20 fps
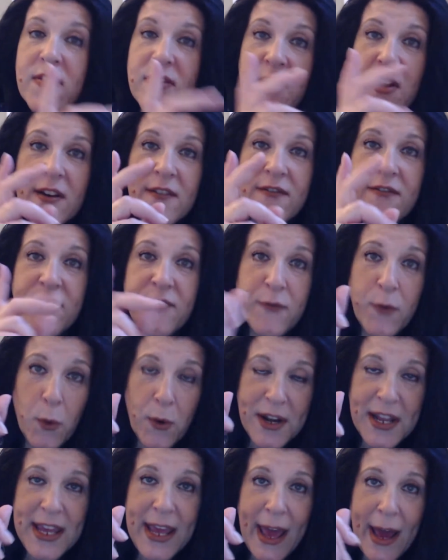the
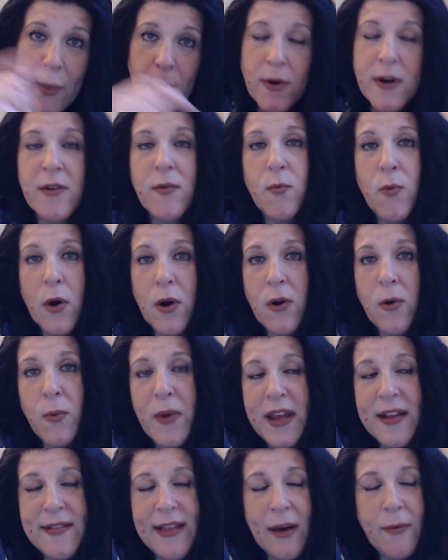40-hour work
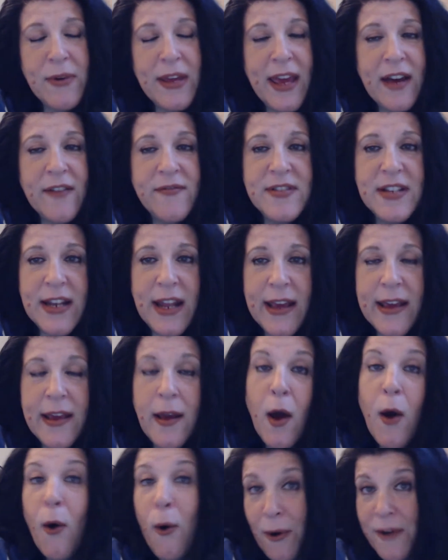week that we have today,
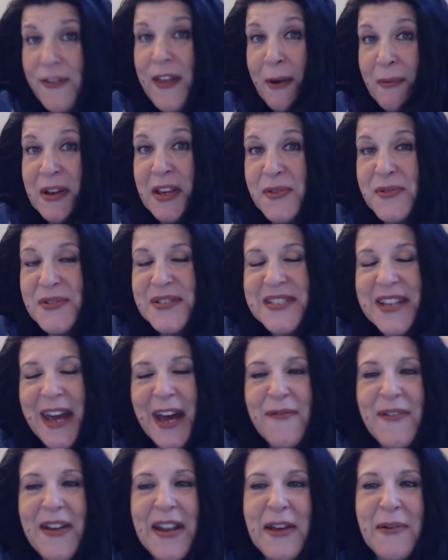or that we used to
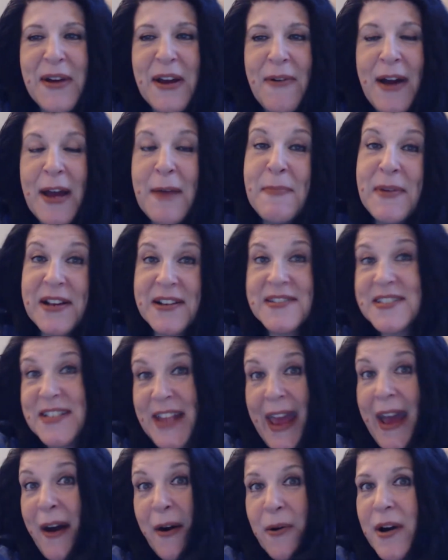have anyway, right? Because
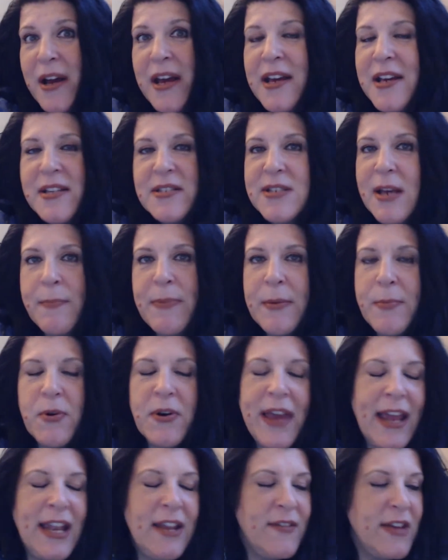now some people
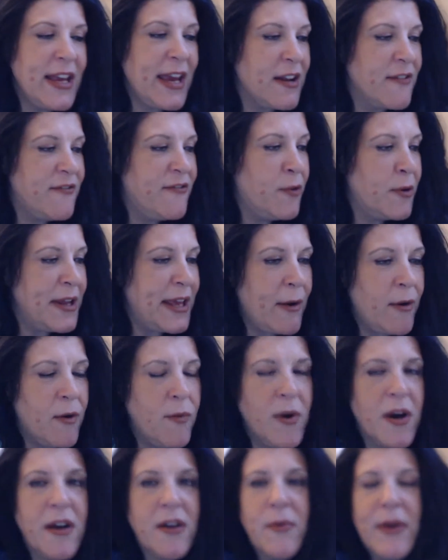can't even get a 40-hour
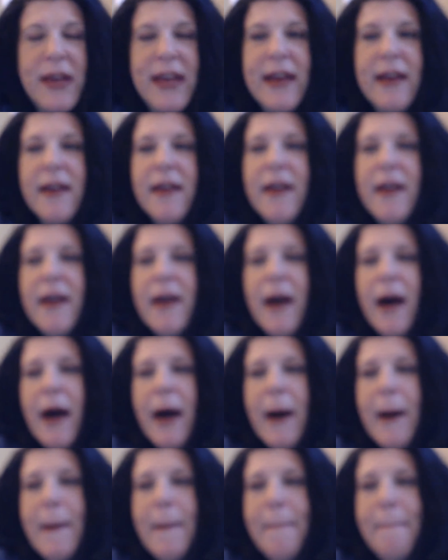work week.
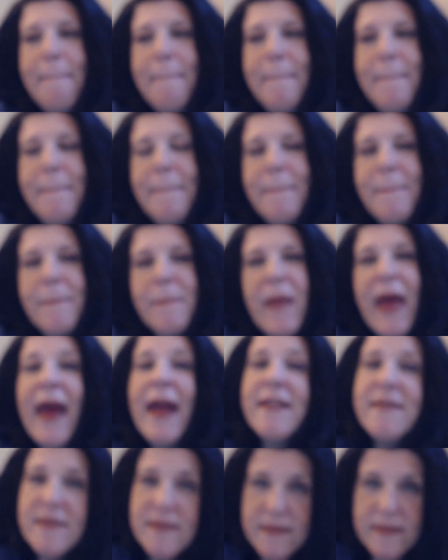
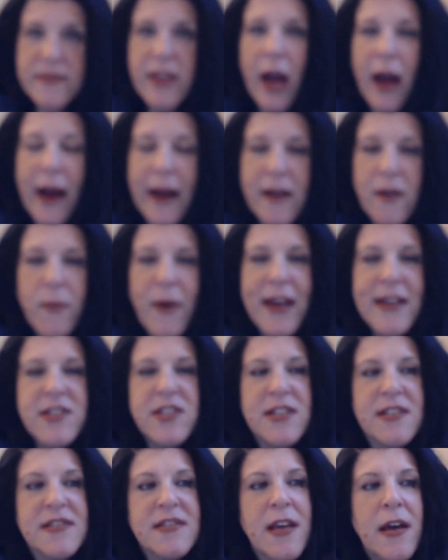And the higher
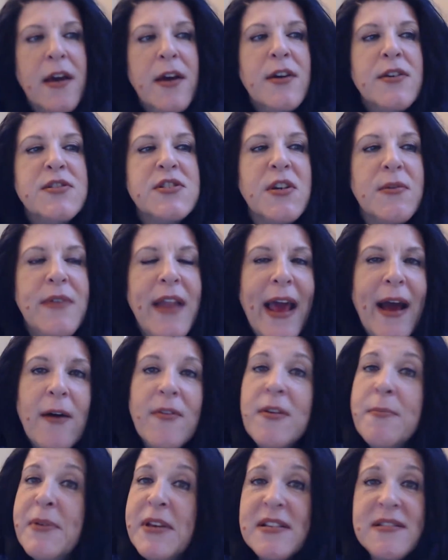wages. So now the